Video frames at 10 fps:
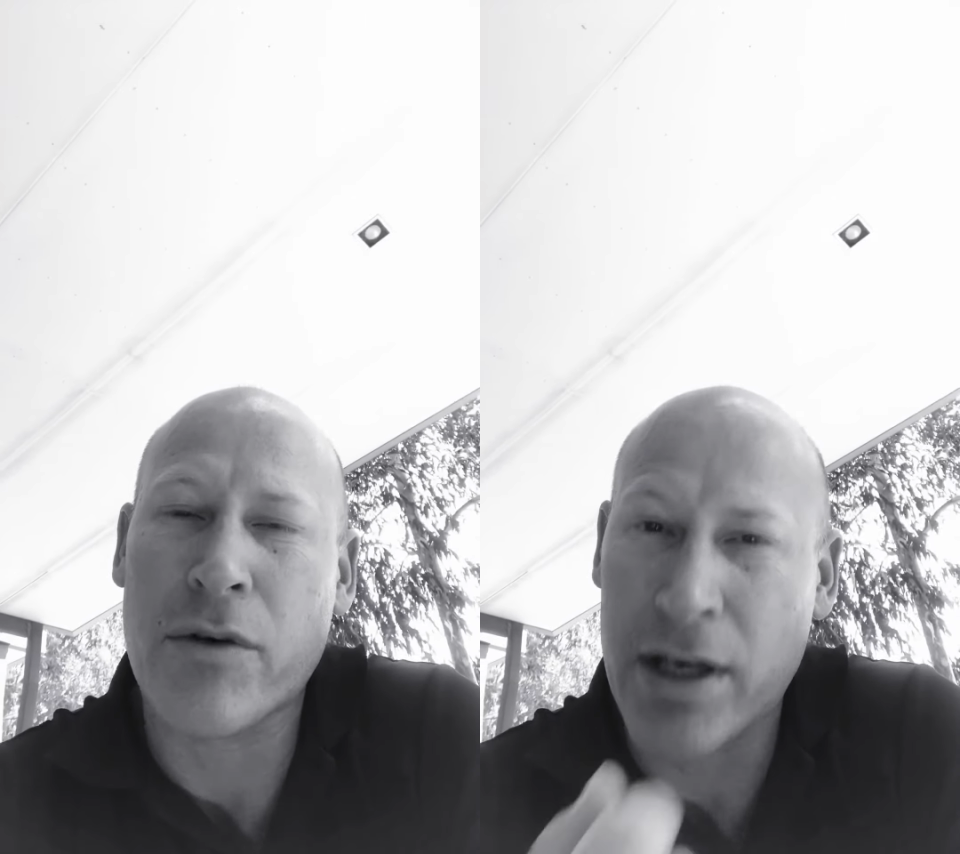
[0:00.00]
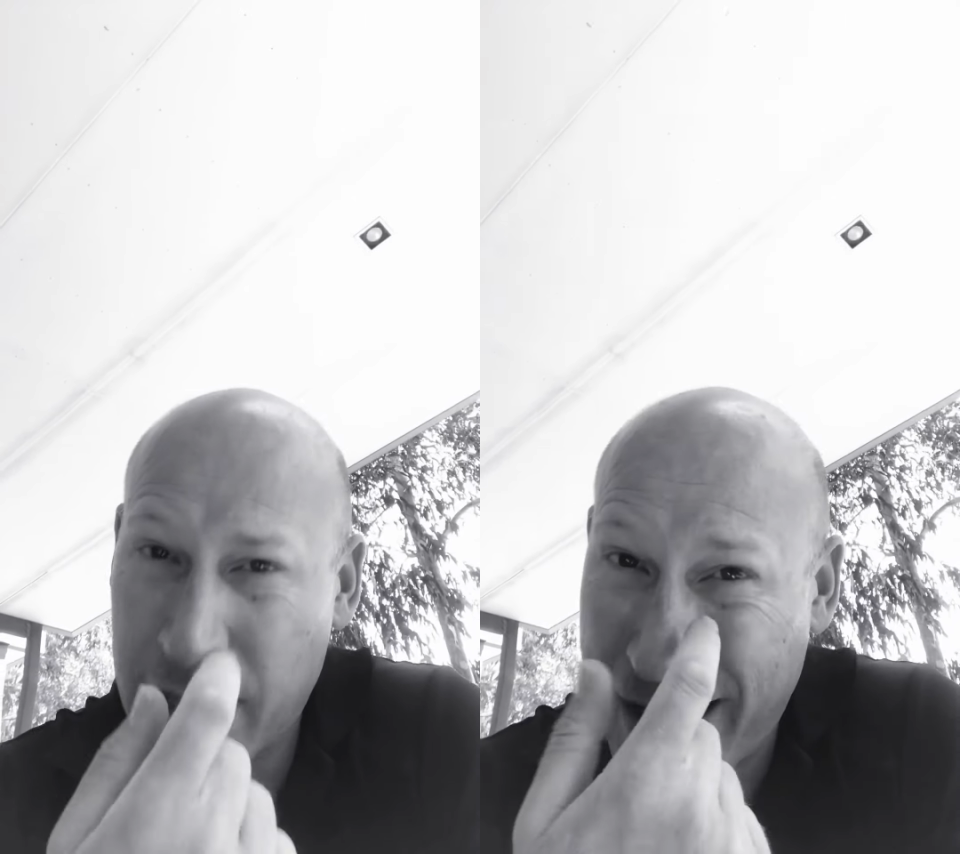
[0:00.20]

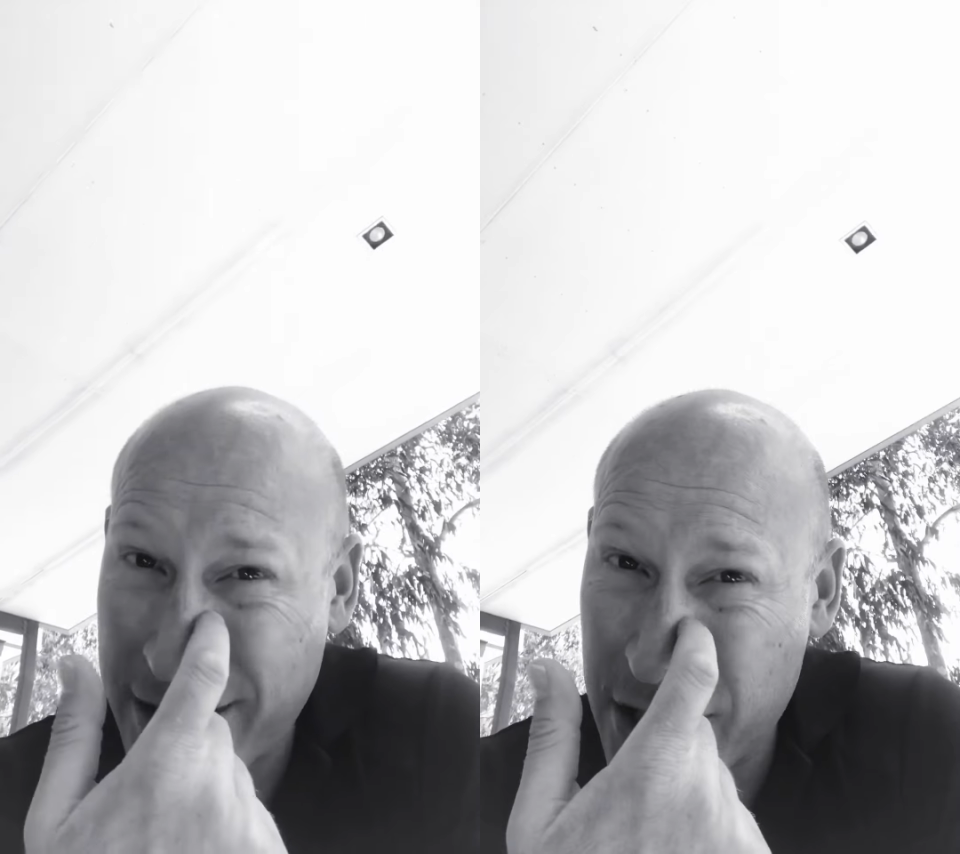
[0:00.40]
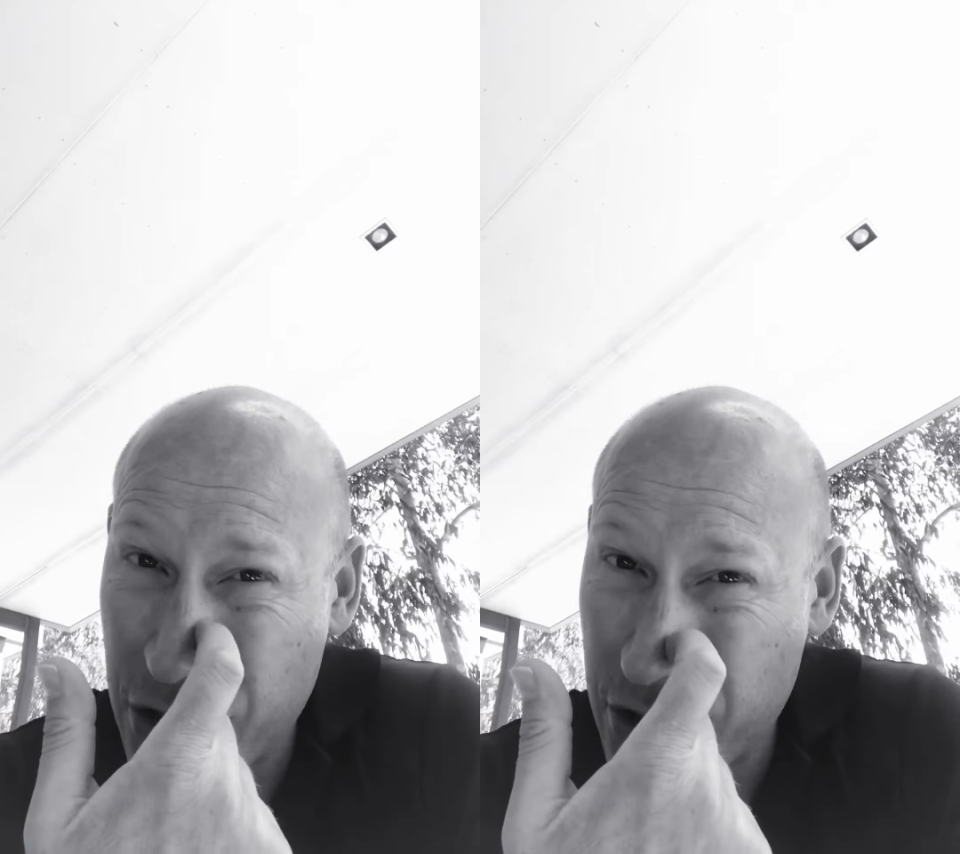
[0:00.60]
it
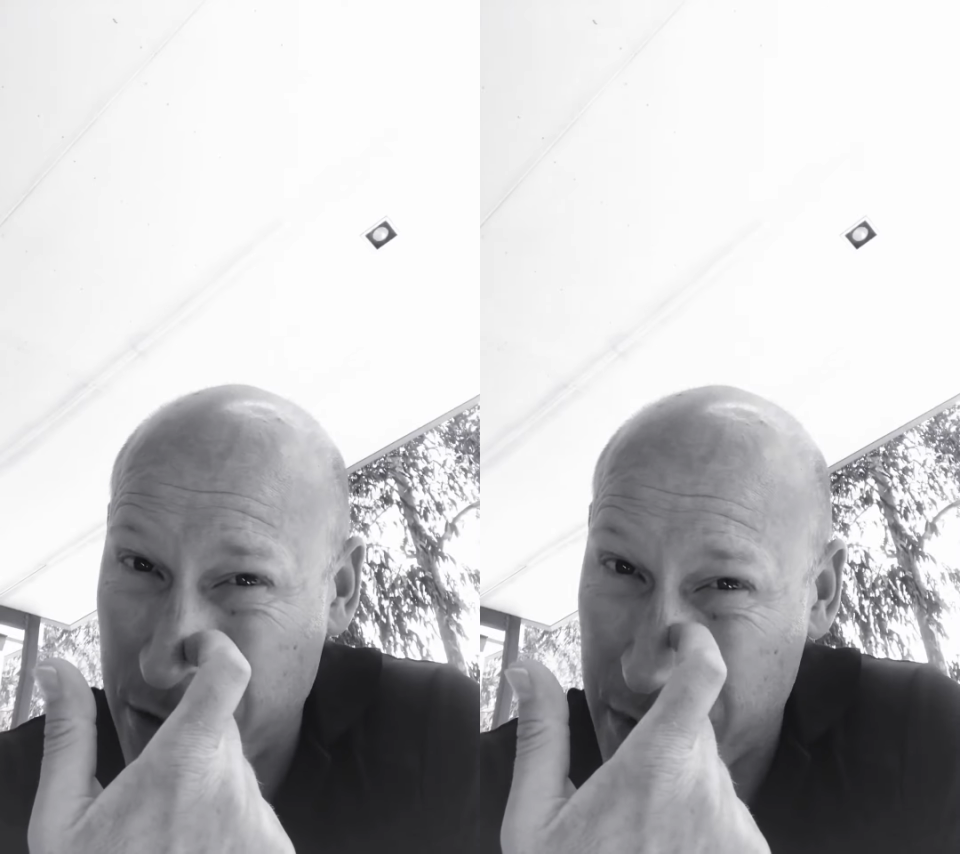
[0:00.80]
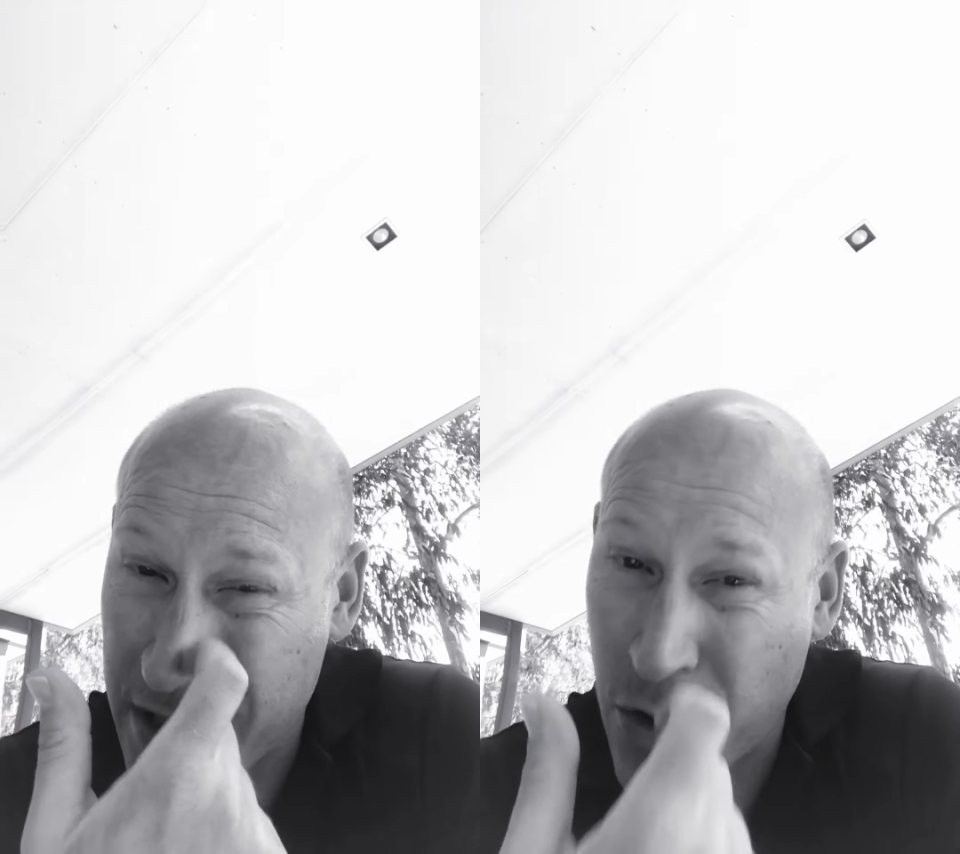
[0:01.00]
actually used to be